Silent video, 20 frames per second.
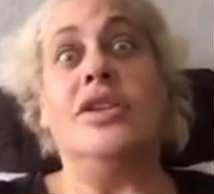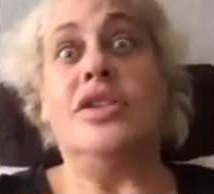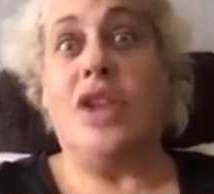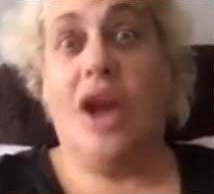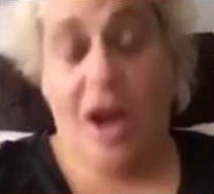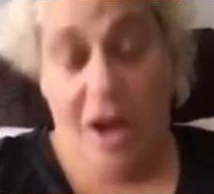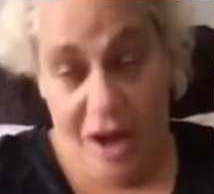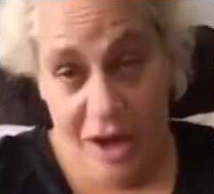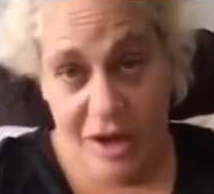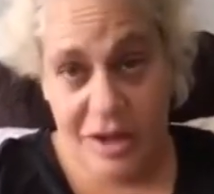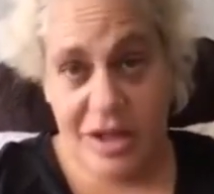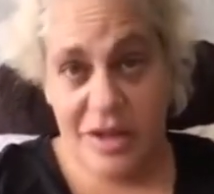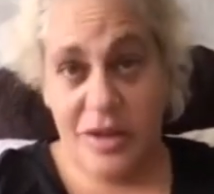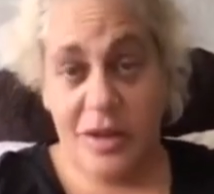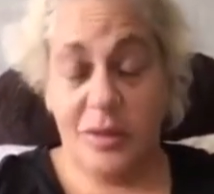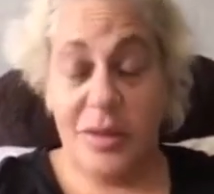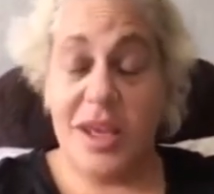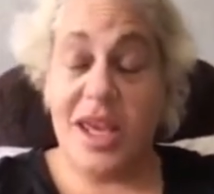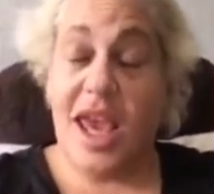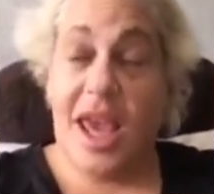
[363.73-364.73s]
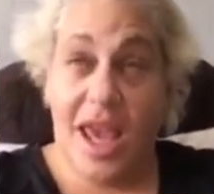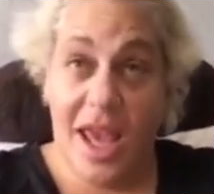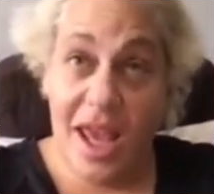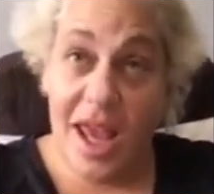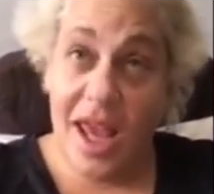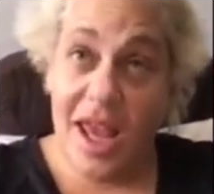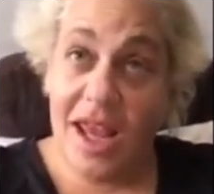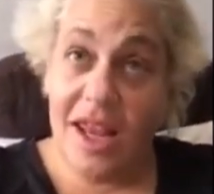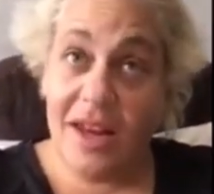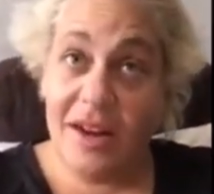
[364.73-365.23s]
talked, and then we
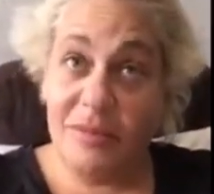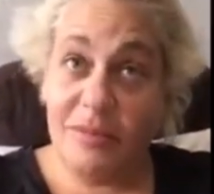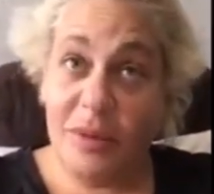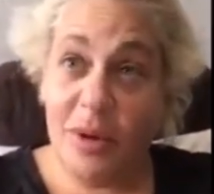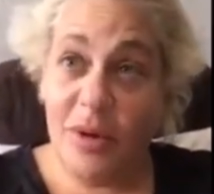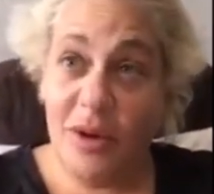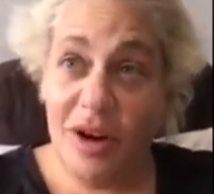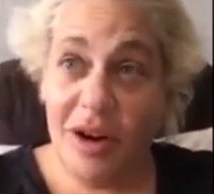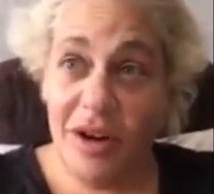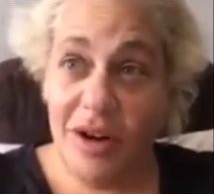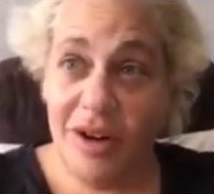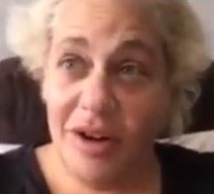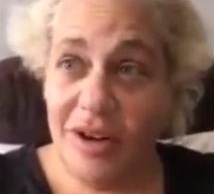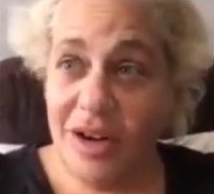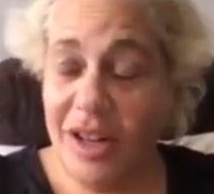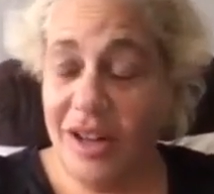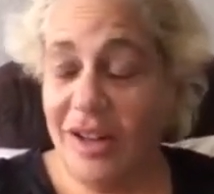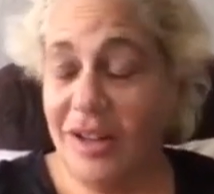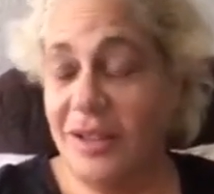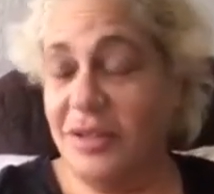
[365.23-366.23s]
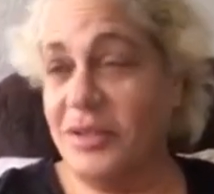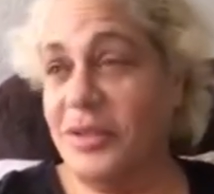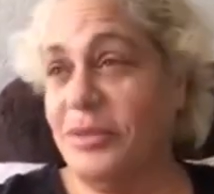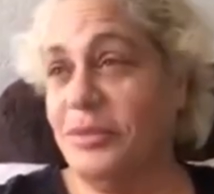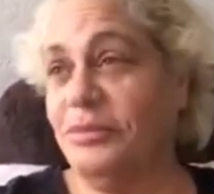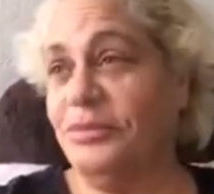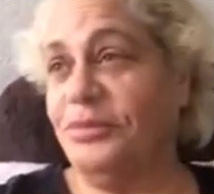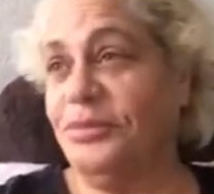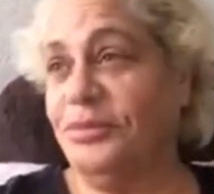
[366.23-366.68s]
ate more, and